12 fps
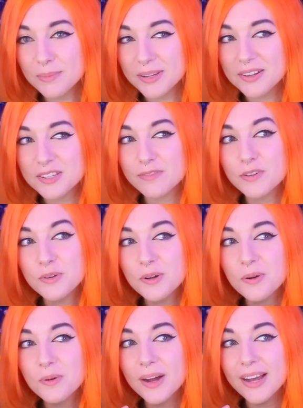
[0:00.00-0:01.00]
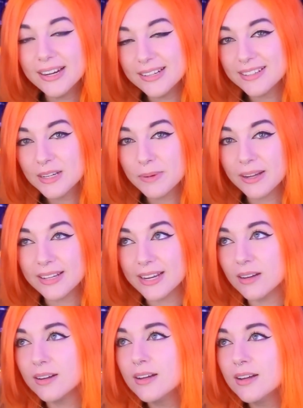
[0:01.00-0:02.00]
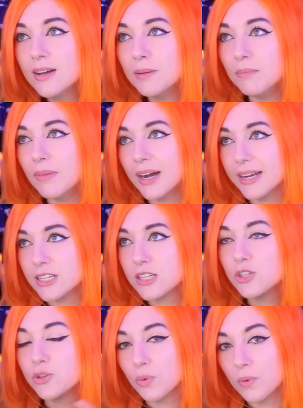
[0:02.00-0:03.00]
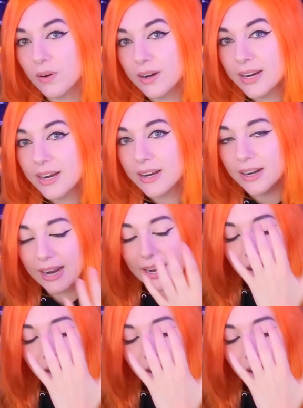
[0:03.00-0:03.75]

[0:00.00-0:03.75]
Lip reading: because if you know anything about like my story and how